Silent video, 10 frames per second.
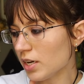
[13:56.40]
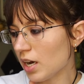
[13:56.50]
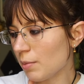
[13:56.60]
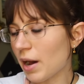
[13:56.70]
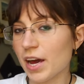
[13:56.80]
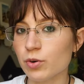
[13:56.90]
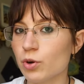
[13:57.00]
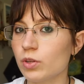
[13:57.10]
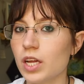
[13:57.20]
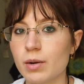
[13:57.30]
Um, I don't
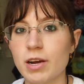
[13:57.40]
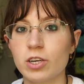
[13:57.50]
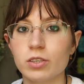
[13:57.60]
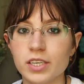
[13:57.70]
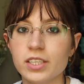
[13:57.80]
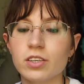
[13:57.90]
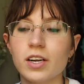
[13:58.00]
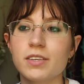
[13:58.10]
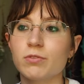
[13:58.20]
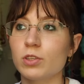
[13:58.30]
know a lot about her either.
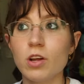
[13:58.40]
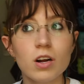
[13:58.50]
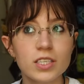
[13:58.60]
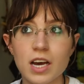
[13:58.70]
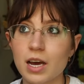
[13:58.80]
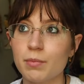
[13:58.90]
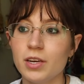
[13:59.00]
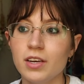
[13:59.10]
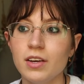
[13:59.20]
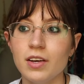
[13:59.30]
And for a long time,
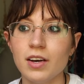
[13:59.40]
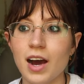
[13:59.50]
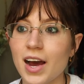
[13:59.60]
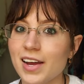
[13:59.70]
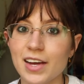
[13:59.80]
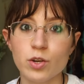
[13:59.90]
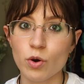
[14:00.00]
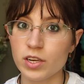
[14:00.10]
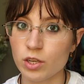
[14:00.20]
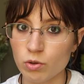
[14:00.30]
I had no
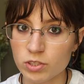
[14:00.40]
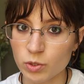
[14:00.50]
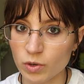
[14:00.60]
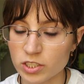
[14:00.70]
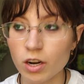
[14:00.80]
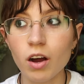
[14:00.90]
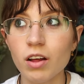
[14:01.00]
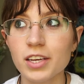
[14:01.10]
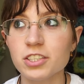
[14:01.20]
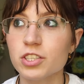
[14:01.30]
idea who she was at all.
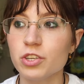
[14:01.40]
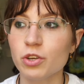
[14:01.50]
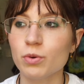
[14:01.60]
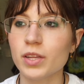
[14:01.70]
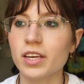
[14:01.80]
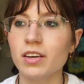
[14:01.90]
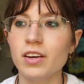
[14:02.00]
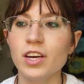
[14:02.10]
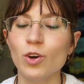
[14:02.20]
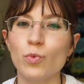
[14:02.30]
I just knew like
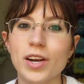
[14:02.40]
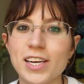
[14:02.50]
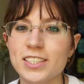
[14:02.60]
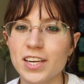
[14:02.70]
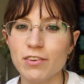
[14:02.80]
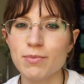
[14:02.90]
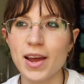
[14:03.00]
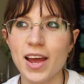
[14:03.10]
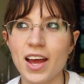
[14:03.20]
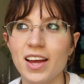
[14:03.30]
when I shaved my
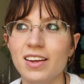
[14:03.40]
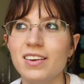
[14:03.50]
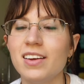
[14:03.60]
head